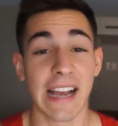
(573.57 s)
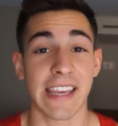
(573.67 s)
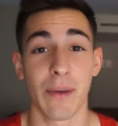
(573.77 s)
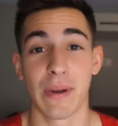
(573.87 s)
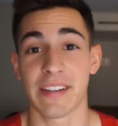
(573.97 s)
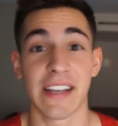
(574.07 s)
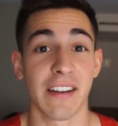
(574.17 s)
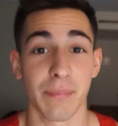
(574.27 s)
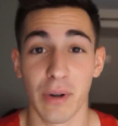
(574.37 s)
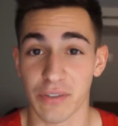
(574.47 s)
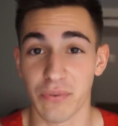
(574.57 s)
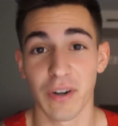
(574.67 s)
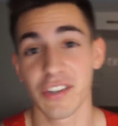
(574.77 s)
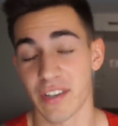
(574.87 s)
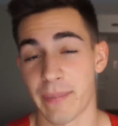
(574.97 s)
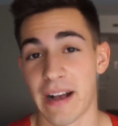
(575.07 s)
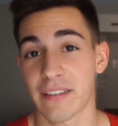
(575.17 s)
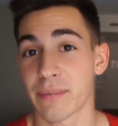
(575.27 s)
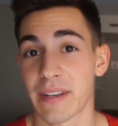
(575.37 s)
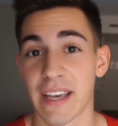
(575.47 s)
I can't wait to get as much footage as I
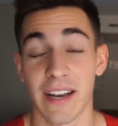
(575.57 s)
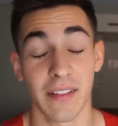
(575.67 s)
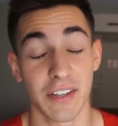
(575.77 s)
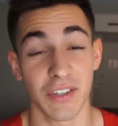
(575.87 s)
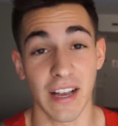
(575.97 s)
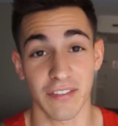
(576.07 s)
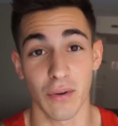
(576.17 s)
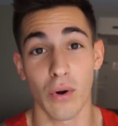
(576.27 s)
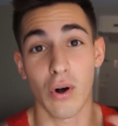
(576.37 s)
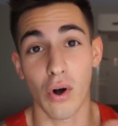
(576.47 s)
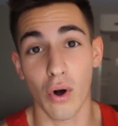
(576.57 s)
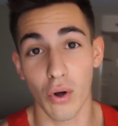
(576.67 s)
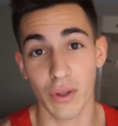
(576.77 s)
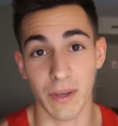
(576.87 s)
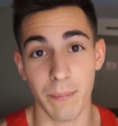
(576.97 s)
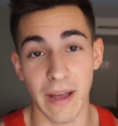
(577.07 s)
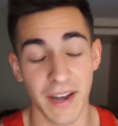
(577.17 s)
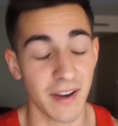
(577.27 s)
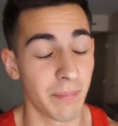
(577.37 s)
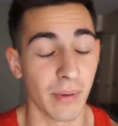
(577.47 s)
possibly can and let you guys know all the
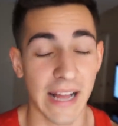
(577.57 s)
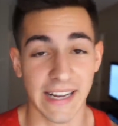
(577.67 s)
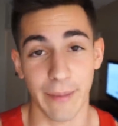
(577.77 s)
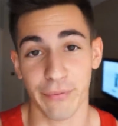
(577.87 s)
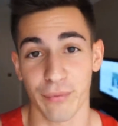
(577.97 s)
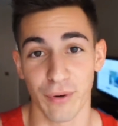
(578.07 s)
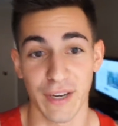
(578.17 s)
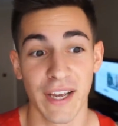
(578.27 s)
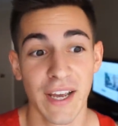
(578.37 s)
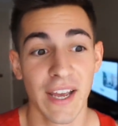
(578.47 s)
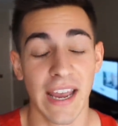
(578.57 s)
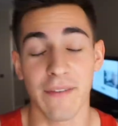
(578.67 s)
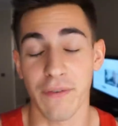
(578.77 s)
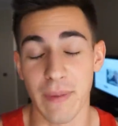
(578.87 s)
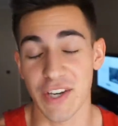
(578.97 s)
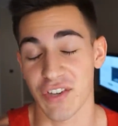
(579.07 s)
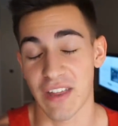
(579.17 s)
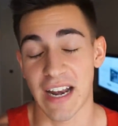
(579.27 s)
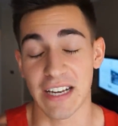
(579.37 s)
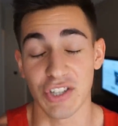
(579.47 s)
competitive Black Ops 3 information
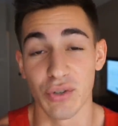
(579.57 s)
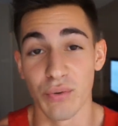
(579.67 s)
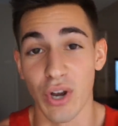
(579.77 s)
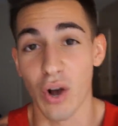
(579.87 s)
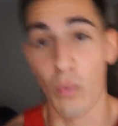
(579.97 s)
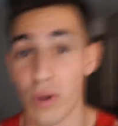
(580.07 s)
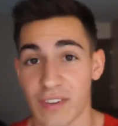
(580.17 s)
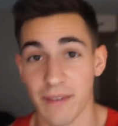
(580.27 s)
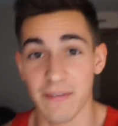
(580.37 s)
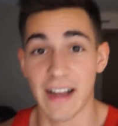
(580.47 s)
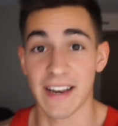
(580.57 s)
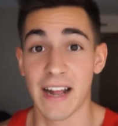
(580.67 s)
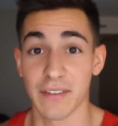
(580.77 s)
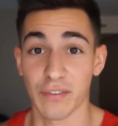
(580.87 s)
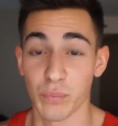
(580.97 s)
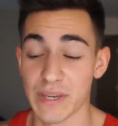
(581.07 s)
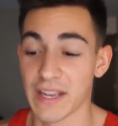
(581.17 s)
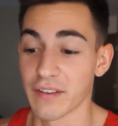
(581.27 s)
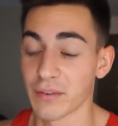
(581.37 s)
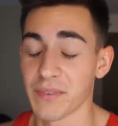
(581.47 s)
that I do know once I find it out this
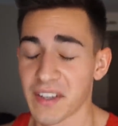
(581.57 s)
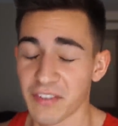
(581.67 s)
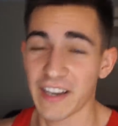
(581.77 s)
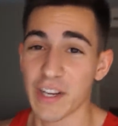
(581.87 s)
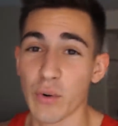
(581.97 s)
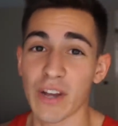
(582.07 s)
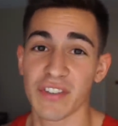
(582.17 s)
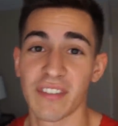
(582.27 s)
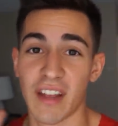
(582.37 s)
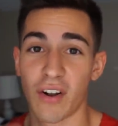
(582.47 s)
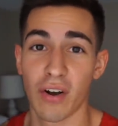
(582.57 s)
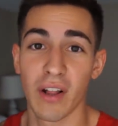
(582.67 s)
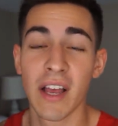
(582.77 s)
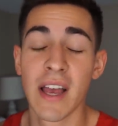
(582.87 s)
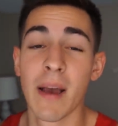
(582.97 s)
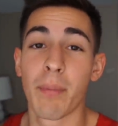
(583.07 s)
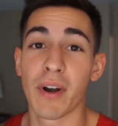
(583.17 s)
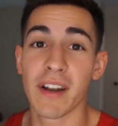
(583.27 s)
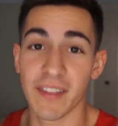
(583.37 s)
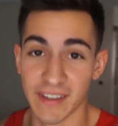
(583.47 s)
weekend. So if you guys have any questions at all,
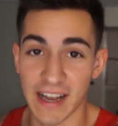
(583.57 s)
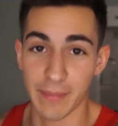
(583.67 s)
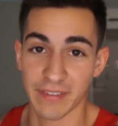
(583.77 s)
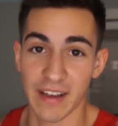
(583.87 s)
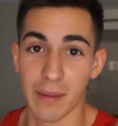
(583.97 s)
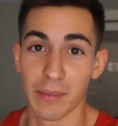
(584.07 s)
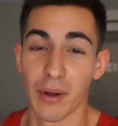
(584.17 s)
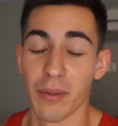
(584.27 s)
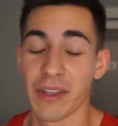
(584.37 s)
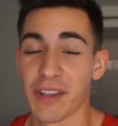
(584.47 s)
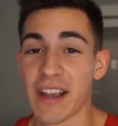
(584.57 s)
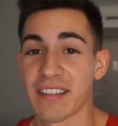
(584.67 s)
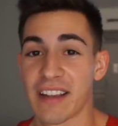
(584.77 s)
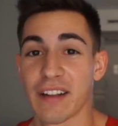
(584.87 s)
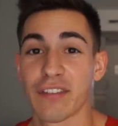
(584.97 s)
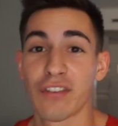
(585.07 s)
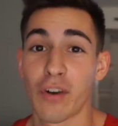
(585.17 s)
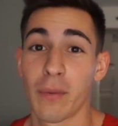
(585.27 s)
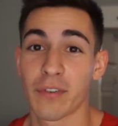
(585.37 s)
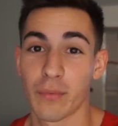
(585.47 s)
put it in the comments down below. Thank you guys again
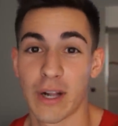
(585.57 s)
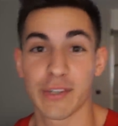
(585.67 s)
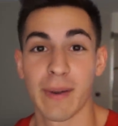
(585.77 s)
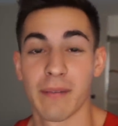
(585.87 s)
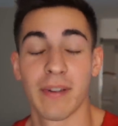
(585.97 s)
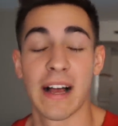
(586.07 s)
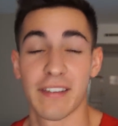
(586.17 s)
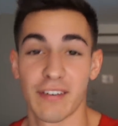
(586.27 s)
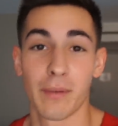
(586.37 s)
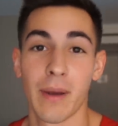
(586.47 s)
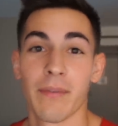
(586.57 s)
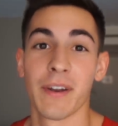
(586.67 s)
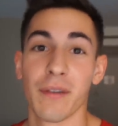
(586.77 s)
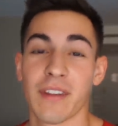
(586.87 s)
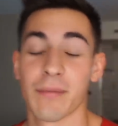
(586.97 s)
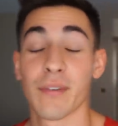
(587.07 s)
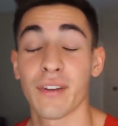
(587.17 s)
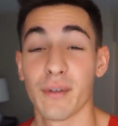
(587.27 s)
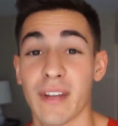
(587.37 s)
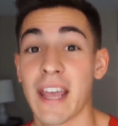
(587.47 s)
so much for watching my vlogs and all my videos every
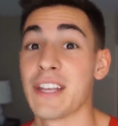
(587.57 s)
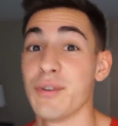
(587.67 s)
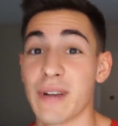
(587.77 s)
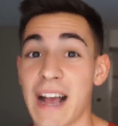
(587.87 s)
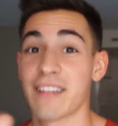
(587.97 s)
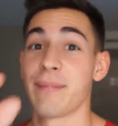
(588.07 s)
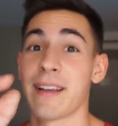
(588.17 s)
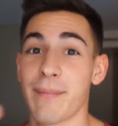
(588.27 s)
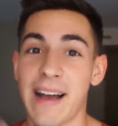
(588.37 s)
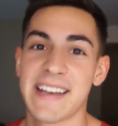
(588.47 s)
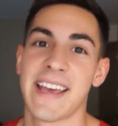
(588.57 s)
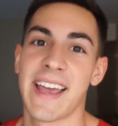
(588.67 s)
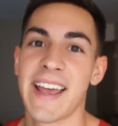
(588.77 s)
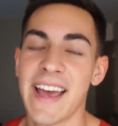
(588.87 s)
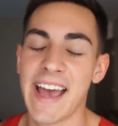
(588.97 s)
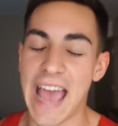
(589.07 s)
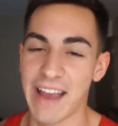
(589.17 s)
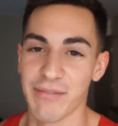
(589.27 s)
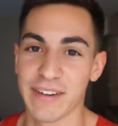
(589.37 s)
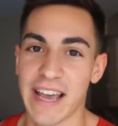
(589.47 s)
single day. You guys make my day
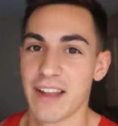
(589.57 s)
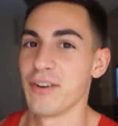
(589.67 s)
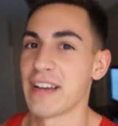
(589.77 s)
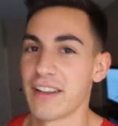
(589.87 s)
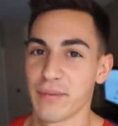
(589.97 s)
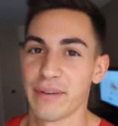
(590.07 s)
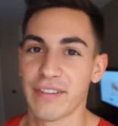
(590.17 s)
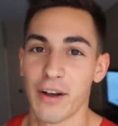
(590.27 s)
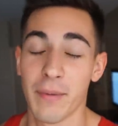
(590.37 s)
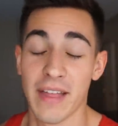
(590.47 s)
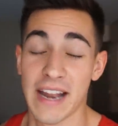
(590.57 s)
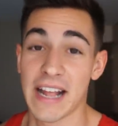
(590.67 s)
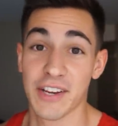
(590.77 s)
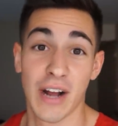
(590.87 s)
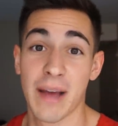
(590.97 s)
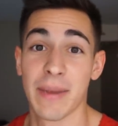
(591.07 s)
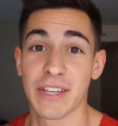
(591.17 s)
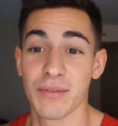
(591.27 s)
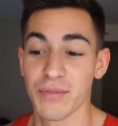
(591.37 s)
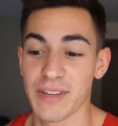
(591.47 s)
every day. I know you guys always tell me that, you know, I
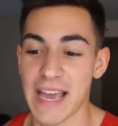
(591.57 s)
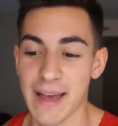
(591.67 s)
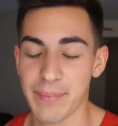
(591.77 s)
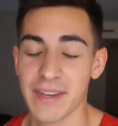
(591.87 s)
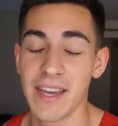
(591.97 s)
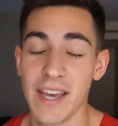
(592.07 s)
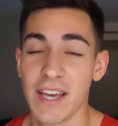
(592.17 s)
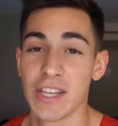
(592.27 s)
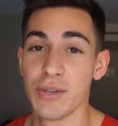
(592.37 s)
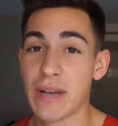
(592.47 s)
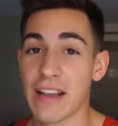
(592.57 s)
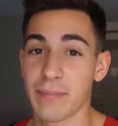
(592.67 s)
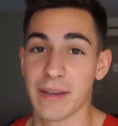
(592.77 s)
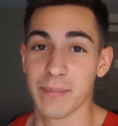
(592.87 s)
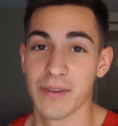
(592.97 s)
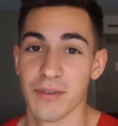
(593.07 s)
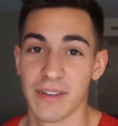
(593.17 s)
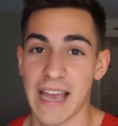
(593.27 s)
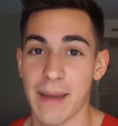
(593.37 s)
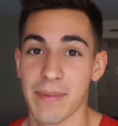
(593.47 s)
make you really happy you guys make me
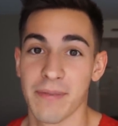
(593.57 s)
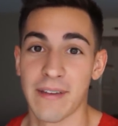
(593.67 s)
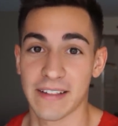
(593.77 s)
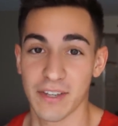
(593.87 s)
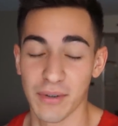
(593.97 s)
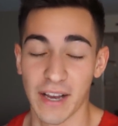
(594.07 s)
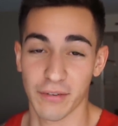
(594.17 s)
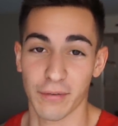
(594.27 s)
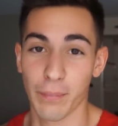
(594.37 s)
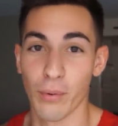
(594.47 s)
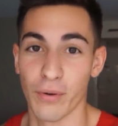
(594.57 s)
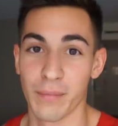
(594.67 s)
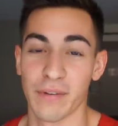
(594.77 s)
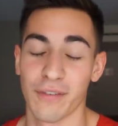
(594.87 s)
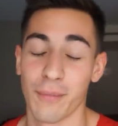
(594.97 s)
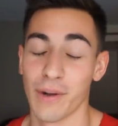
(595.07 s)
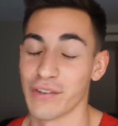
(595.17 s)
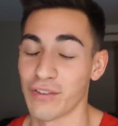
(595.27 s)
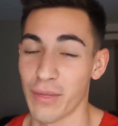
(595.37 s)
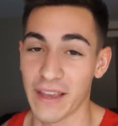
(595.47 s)
really happy. The fact that you guys are supporting me so
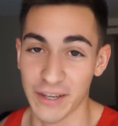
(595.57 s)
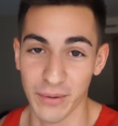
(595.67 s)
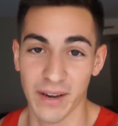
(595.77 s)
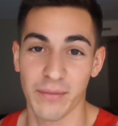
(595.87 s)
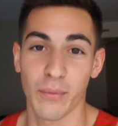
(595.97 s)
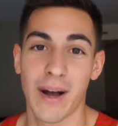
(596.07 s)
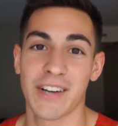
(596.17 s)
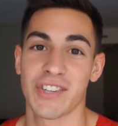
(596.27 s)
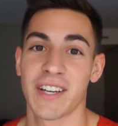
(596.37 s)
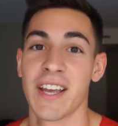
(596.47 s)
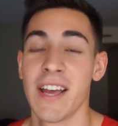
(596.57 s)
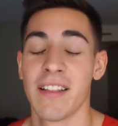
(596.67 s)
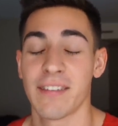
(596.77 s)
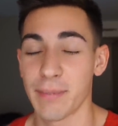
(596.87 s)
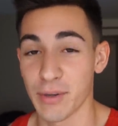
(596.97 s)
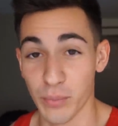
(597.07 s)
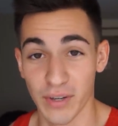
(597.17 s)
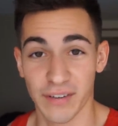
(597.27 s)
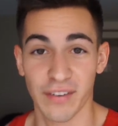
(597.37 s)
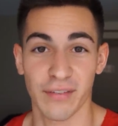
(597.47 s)
much. So thank you again for watching. This has been your boy
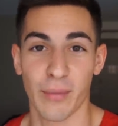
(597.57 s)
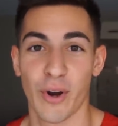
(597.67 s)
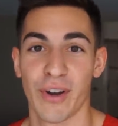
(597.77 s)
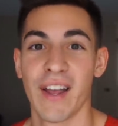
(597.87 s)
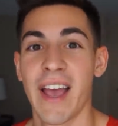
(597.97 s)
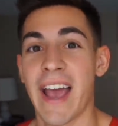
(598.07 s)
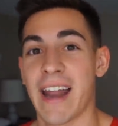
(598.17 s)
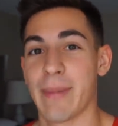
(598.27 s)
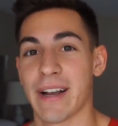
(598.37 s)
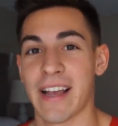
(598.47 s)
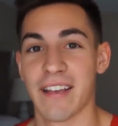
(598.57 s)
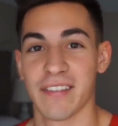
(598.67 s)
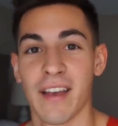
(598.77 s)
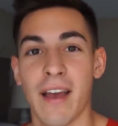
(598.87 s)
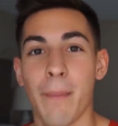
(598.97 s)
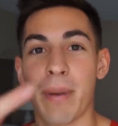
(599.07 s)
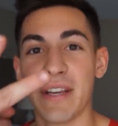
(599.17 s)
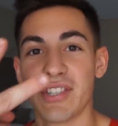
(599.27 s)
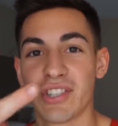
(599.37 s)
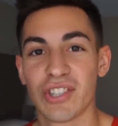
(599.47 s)
Doug Censor Martin, and I'm out, guys.
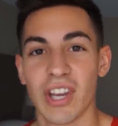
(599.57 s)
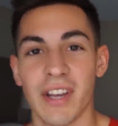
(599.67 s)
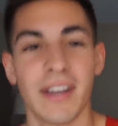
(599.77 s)
Peace.